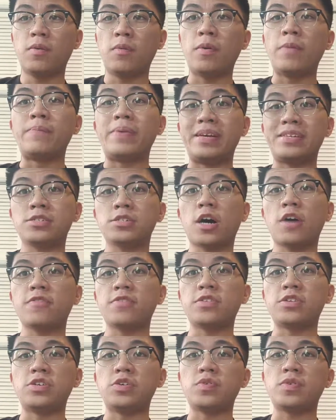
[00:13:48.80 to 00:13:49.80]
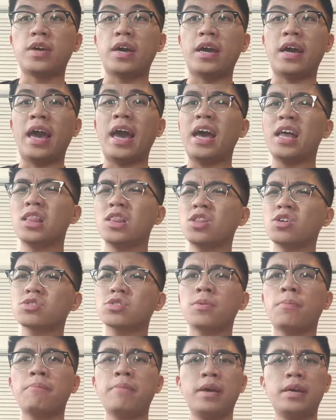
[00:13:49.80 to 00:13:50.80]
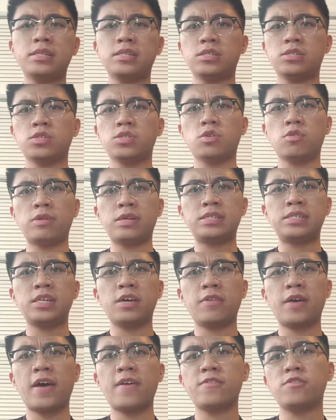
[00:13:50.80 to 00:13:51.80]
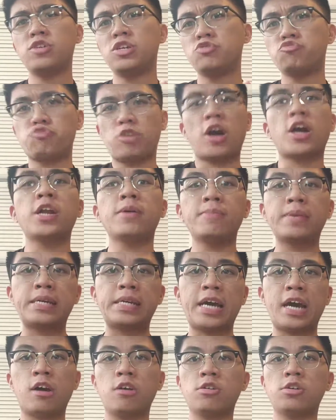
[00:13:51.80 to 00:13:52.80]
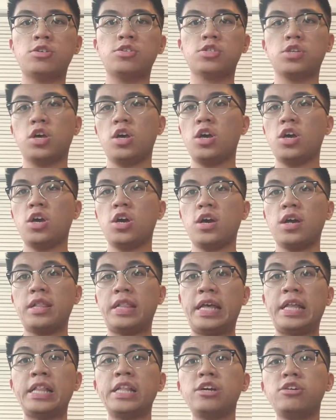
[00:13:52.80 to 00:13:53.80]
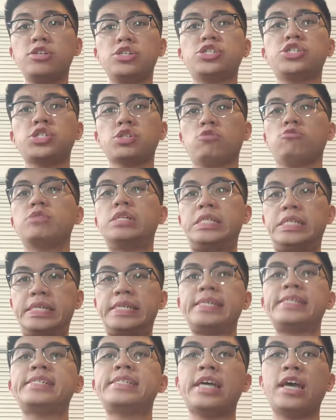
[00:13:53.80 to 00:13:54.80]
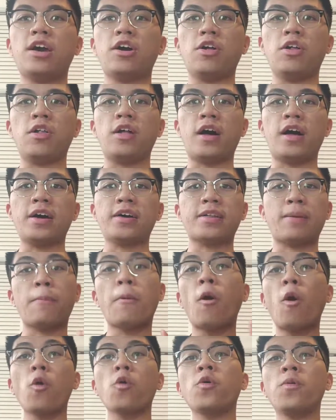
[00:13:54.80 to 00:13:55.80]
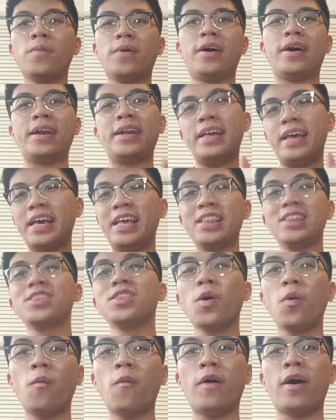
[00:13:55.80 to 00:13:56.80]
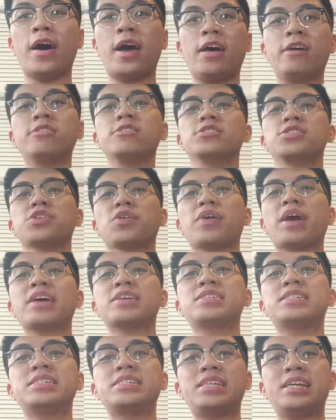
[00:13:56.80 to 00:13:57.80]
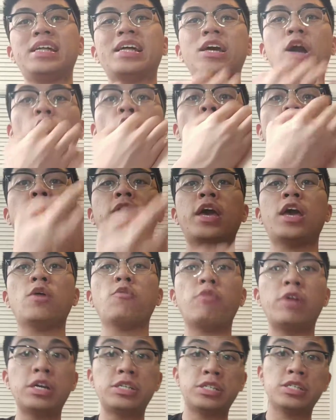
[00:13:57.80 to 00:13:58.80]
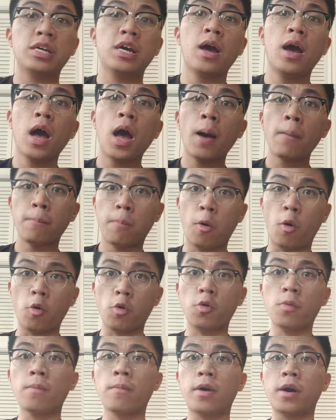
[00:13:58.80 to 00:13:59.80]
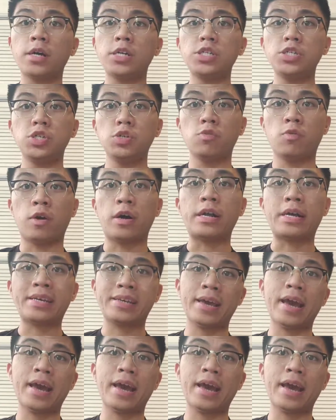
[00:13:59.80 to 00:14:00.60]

Well, based off of the UK, and it looked amazing. So instead of having these random encounters, they literally showed detail the Pokemon in the wild, so you can actually see like, okay, which Pokemon you want to